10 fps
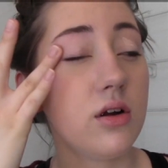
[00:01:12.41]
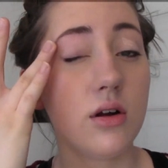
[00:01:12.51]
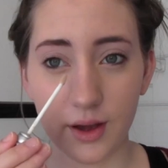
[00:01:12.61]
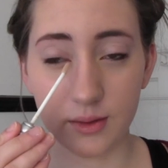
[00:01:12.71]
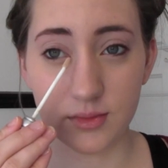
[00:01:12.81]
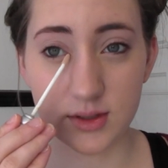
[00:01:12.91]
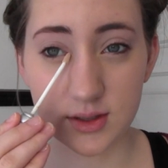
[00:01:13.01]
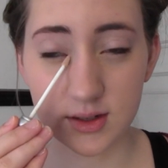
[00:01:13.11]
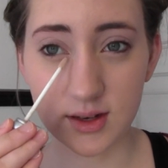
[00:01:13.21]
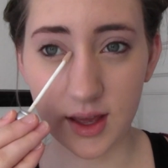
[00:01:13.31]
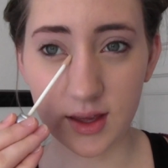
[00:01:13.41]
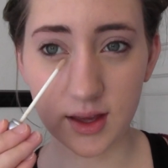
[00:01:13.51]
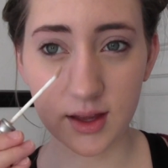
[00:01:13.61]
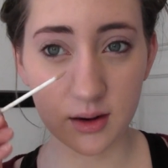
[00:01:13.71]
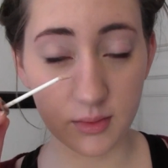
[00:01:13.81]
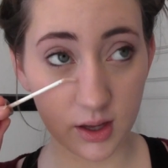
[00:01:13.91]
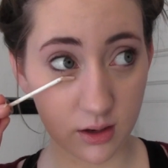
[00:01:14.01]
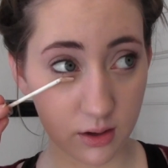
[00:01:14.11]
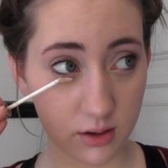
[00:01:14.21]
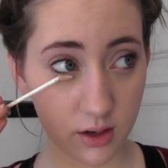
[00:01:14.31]
Okay, I'm just going to take it in my
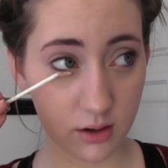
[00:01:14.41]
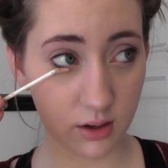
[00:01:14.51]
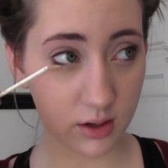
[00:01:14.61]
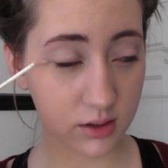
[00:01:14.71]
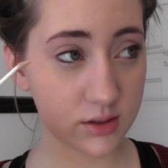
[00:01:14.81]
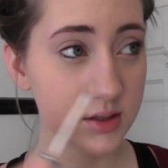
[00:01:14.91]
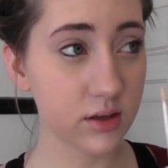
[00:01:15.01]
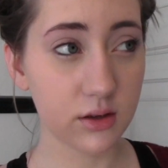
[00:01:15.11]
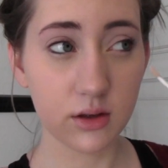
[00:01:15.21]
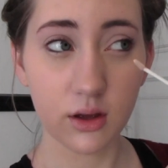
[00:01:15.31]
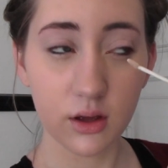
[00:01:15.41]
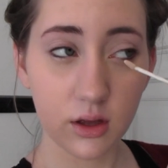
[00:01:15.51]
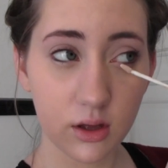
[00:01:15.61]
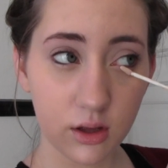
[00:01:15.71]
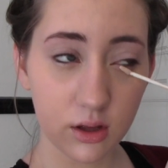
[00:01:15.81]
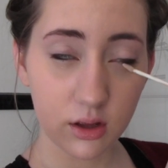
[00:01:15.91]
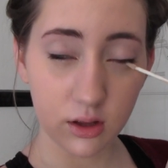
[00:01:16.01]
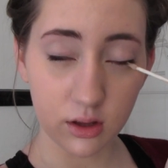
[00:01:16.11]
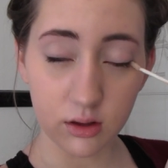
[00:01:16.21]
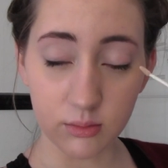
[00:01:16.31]
inner tear duct
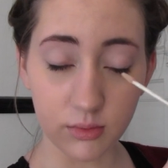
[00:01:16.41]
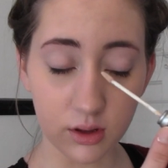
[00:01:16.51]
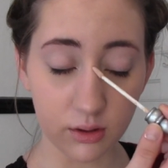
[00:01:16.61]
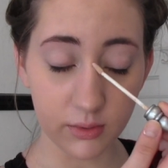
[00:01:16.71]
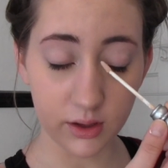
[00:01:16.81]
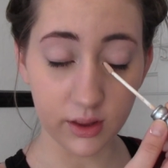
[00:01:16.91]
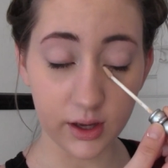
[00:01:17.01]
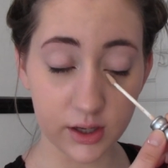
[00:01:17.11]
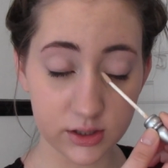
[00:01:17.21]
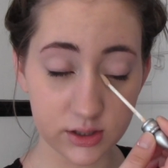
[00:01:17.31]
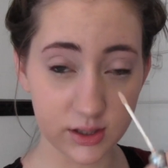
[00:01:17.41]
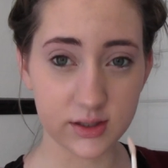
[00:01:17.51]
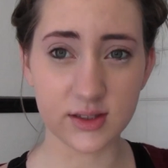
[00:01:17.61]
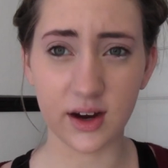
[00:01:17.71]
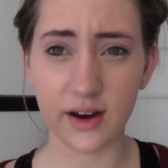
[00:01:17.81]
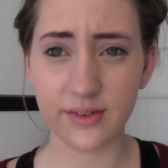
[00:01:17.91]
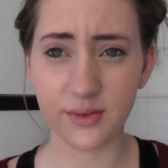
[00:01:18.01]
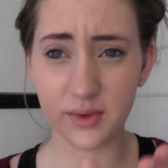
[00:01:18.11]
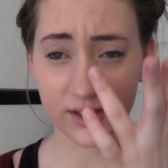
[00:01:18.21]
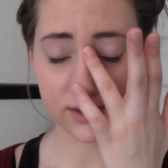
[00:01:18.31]
and below my lash line. Sorry if
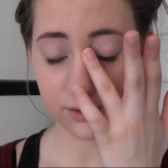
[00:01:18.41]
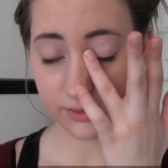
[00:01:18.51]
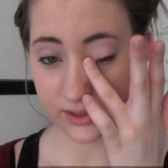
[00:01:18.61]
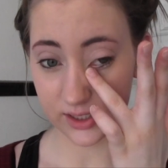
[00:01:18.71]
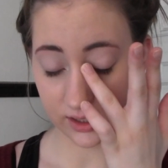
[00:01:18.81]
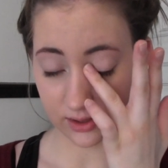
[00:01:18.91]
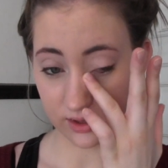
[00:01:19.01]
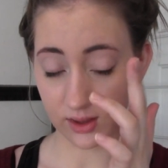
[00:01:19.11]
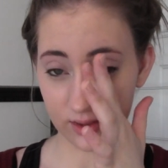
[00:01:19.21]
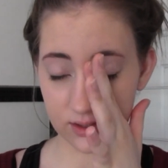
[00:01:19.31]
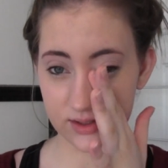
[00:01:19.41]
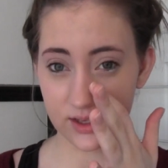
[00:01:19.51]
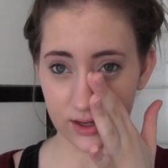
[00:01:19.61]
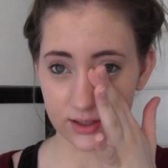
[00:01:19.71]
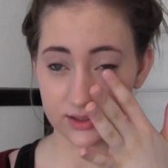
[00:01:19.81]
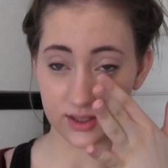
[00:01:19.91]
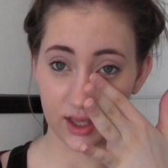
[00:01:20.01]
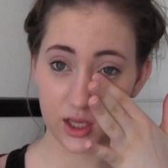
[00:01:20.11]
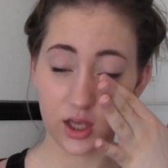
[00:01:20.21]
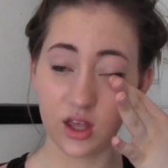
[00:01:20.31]
I'm like squinting, the sun is
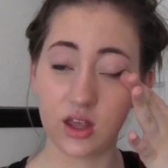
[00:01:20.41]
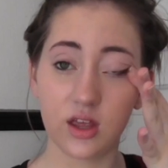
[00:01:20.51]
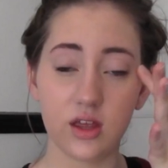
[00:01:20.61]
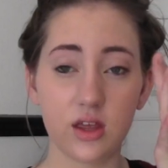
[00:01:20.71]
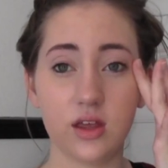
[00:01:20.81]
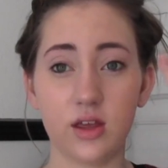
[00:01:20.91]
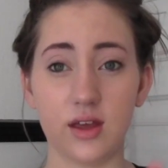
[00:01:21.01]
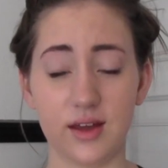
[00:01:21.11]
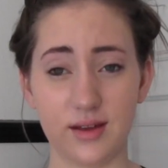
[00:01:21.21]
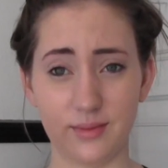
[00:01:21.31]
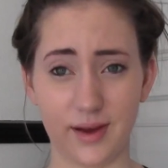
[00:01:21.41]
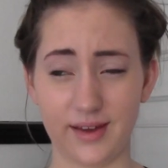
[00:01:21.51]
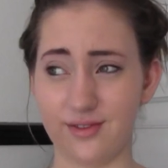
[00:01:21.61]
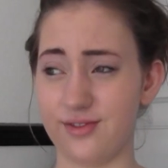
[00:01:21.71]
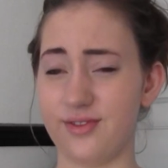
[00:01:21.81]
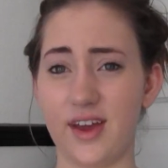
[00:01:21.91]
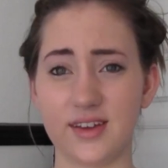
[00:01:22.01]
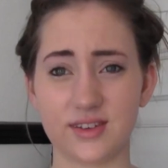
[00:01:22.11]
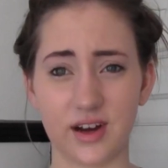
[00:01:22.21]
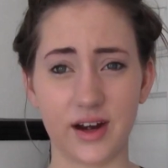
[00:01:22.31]
like in my
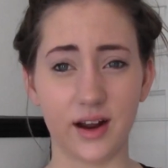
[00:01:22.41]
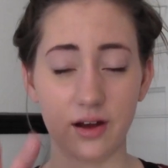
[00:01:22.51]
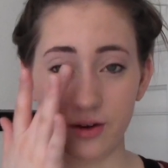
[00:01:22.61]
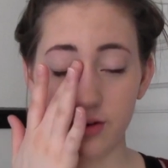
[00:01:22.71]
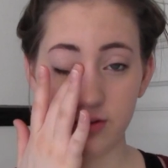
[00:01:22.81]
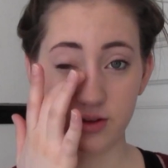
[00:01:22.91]
face right now.